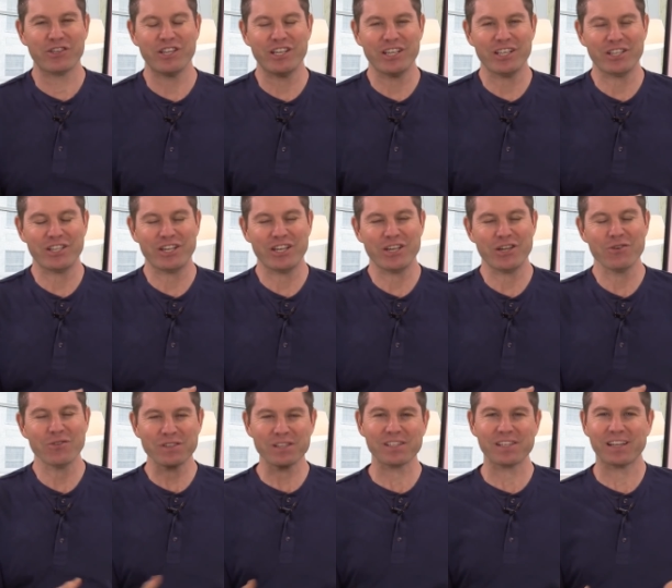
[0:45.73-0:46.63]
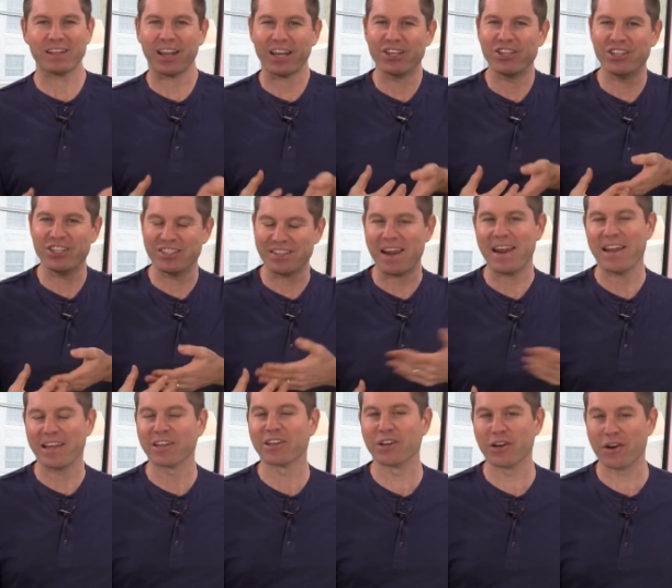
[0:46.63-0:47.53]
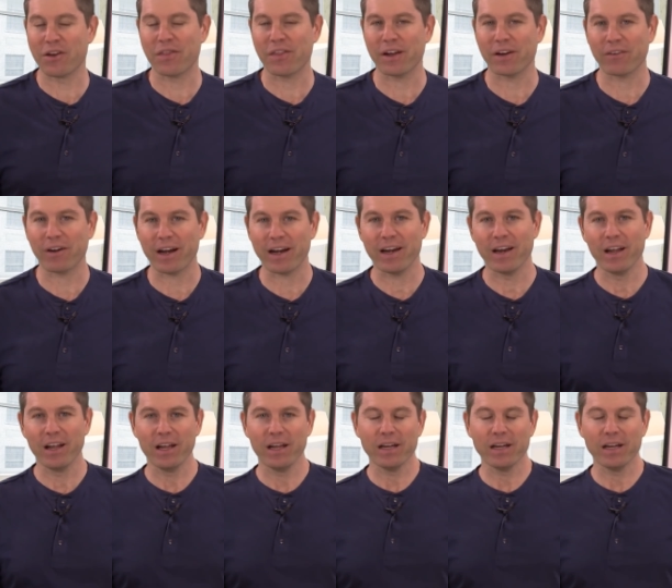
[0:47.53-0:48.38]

she, she uses it like she's saying a good thing, right?